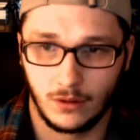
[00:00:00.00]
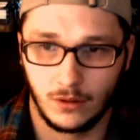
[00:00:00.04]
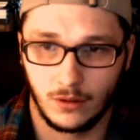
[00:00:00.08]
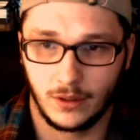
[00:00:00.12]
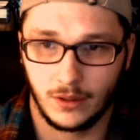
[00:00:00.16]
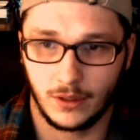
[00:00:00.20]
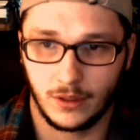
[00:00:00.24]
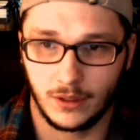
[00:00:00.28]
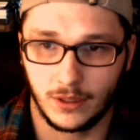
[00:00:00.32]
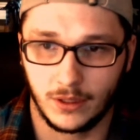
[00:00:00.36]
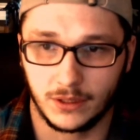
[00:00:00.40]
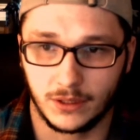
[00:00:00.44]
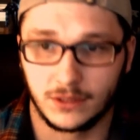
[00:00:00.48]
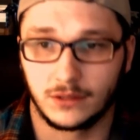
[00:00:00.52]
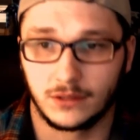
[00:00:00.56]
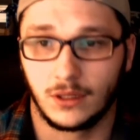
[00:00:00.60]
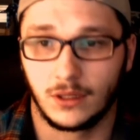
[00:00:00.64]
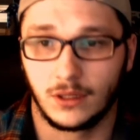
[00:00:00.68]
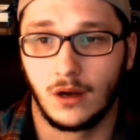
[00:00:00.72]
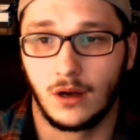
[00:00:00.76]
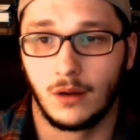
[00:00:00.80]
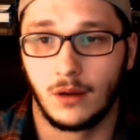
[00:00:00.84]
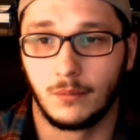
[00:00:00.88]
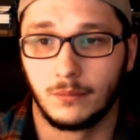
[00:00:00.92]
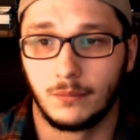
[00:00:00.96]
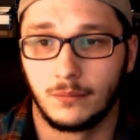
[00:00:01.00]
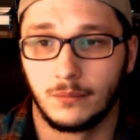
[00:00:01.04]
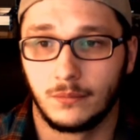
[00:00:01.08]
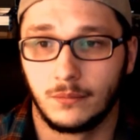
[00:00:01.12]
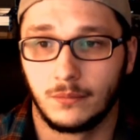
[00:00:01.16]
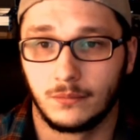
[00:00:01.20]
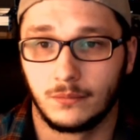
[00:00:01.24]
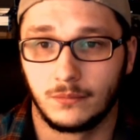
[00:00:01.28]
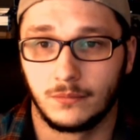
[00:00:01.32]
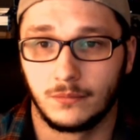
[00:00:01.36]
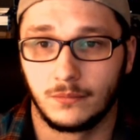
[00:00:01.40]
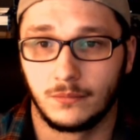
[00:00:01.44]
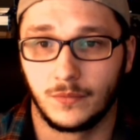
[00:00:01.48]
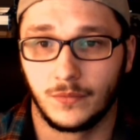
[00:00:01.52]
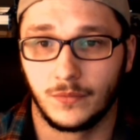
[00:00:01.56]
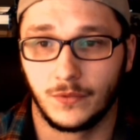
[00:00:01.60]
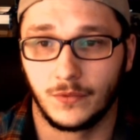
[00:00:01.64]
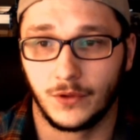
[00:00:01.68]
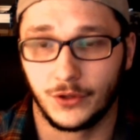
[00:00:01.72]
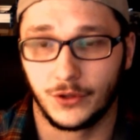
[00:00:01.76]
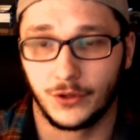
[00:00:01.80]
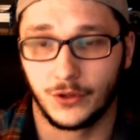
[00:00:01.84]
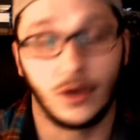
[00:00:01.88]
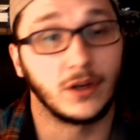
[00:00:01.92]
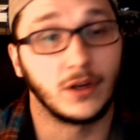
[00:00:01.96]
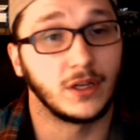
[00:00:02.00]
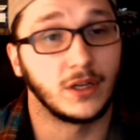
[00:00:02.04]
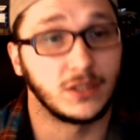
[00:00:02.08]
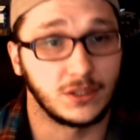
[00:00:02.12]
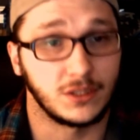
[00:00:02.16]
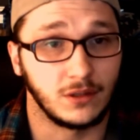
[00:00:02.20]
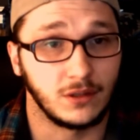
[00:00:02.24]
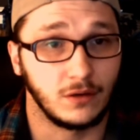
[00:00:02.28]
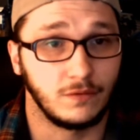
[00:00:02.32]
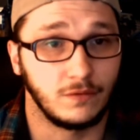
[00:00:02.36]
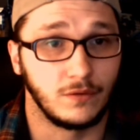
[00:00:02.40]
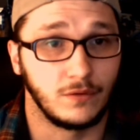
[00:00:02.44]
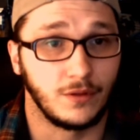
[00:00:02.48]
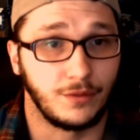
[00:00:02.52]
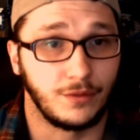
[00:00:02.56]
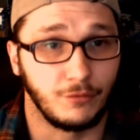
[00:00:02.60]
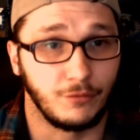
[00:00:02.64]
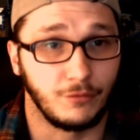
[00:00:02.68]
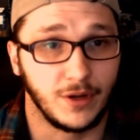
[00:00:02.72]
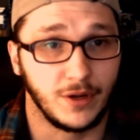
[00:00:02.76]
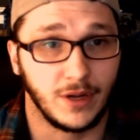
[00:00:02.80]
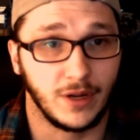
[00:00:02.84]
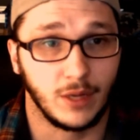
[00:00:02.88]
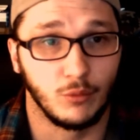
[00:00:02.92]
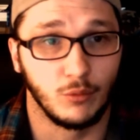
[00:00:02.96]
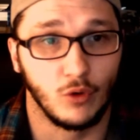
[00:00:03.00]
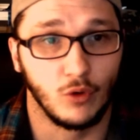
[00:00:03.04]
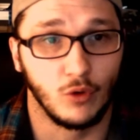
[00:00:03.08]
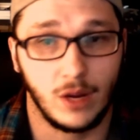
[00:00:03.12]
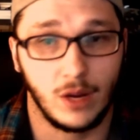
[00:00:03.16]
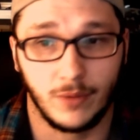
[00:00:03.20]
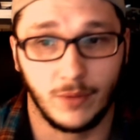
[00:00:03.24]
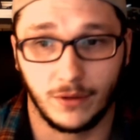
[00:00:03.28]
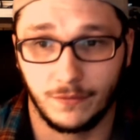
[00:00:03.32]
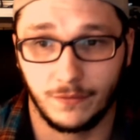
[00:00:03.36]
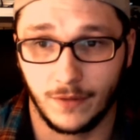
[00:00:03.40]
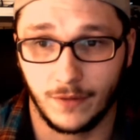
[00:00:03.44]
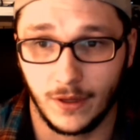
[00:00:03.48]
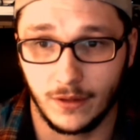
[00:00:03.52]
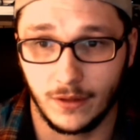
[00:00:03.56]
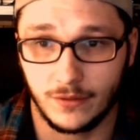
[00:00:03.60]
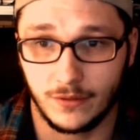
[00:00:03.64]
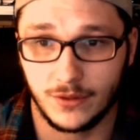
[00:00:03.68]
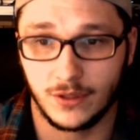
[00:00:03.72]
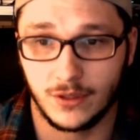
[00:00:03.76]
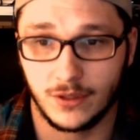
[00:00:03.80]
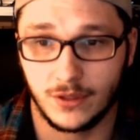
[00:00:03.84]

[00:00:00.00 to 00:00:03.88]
Islam, the youngest of the three Abrahamic faiths,